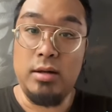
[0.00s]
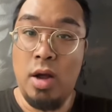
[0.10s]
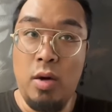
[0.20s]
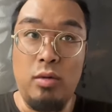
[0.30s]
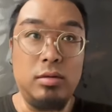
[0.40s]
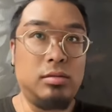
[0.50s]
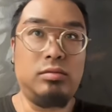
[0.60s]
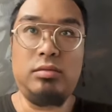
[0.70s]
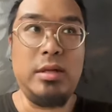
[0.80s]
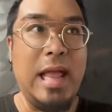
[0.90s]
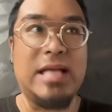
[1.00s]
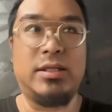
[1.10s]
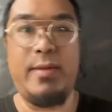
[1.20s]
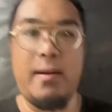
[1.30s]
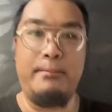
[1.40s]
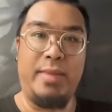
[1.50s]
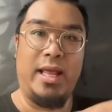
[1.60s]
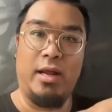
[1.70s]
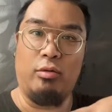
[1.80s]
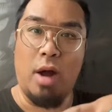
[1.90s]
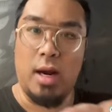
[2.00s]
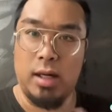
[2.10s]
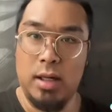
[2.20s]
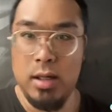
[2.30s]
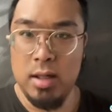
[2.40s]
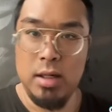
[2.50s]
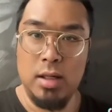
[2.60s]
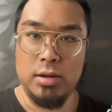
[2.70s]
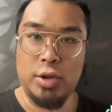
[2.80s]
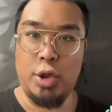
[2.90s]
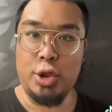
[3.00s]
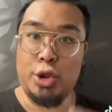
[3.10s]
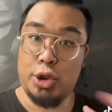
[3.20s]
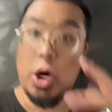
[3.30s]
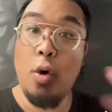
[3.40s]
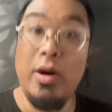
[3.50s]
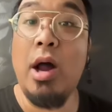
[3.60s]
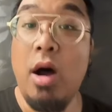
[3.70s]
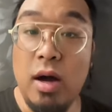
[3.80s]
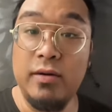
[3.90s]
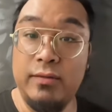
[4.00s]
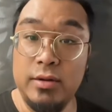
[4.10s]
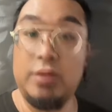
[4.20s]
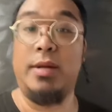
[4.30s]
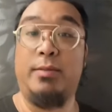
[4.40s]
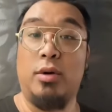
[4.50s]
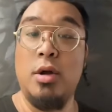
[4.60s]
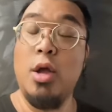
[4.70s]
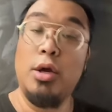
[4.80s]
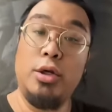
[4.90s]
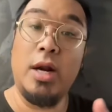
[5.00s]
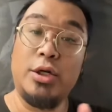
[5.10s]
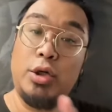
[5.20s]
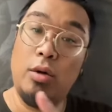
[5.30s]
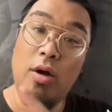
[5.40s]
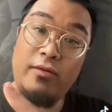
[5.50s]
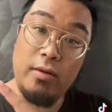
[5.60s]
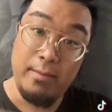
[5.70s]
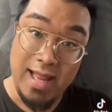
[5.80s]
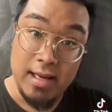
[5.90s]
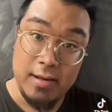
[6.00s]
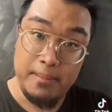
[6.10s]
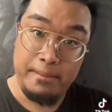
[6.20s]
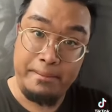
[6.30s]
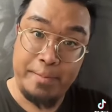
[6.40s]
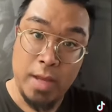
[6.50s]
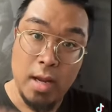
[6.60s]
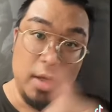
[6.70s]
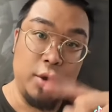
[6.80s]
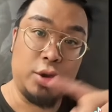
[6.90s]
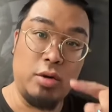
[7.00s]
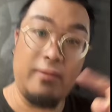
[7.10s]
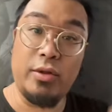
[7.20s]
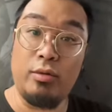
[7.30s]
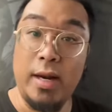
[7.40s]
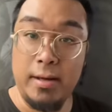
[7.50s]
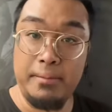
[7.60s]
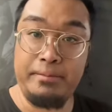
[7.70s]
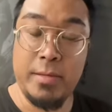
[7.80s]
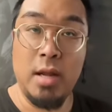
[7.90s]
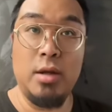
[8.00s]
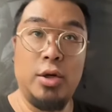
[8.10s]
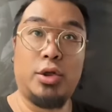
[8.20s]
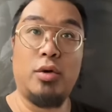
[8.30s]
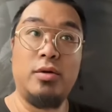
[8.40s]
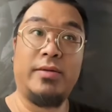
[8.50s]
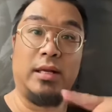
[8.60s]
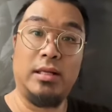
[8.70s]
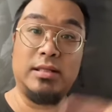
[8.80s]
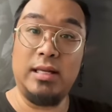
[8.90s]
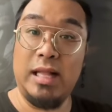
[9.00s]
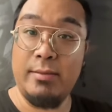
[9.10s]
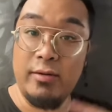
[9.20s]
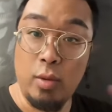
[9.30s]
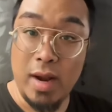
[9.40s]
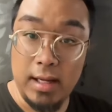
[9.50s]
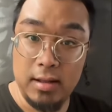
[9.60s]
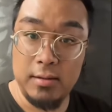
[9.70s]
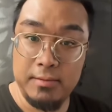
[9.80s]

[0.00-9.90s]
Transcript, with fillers: No, it has to be a big rock. So you could show it off to people. You're not showing off your man, you're showing off the ring, you're showing off the glitz and glamour of the wedding.